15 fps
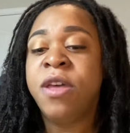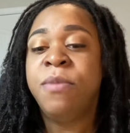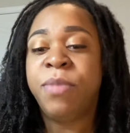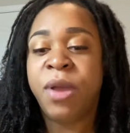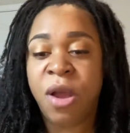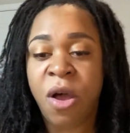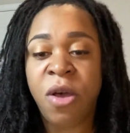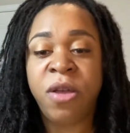
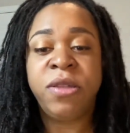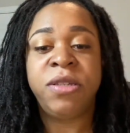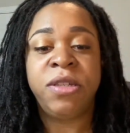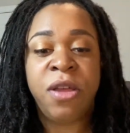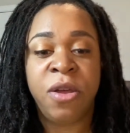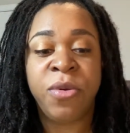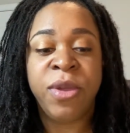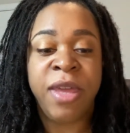but
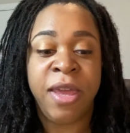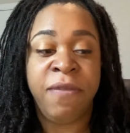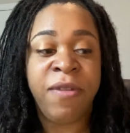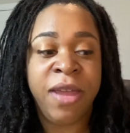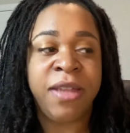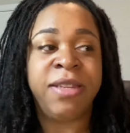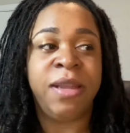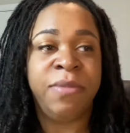also give
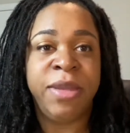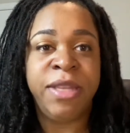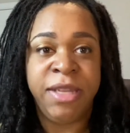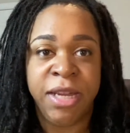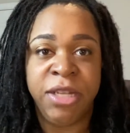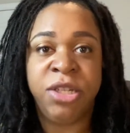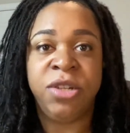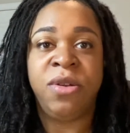it some
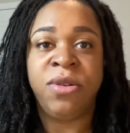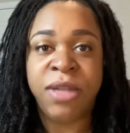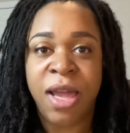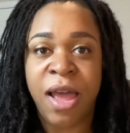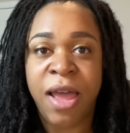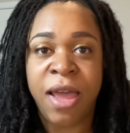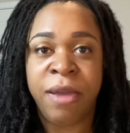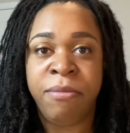intentional
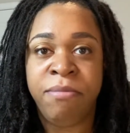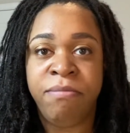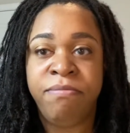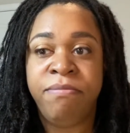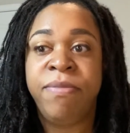time.